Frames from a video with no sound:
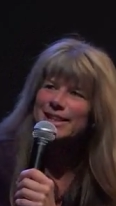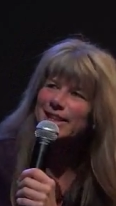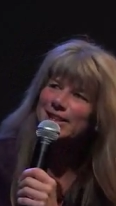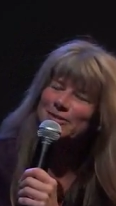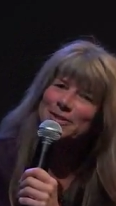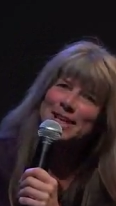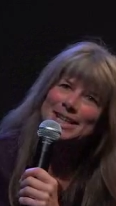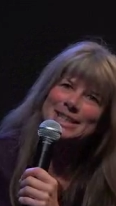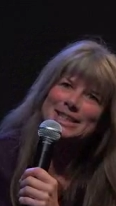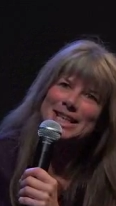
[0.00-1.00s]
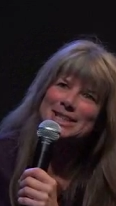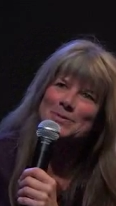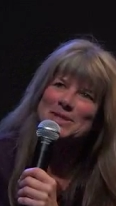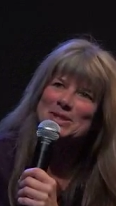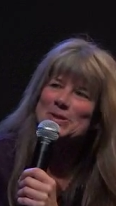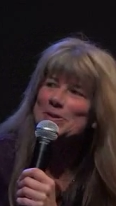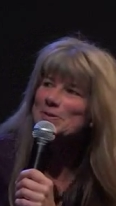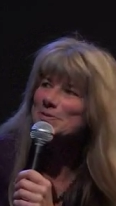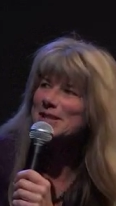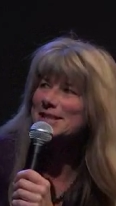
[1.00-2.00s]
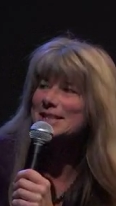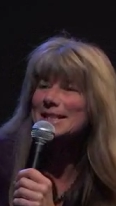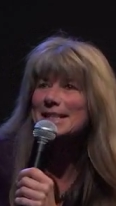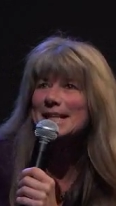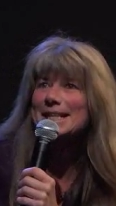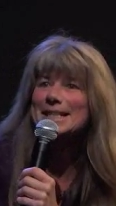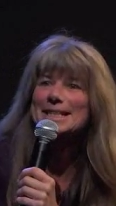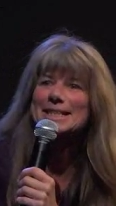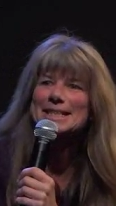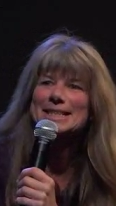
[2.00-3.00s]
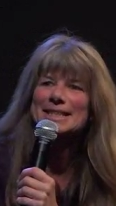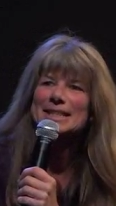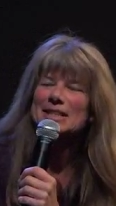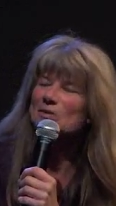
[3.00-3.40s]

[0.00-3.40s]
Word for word: And in fact, as a result of things like that, these,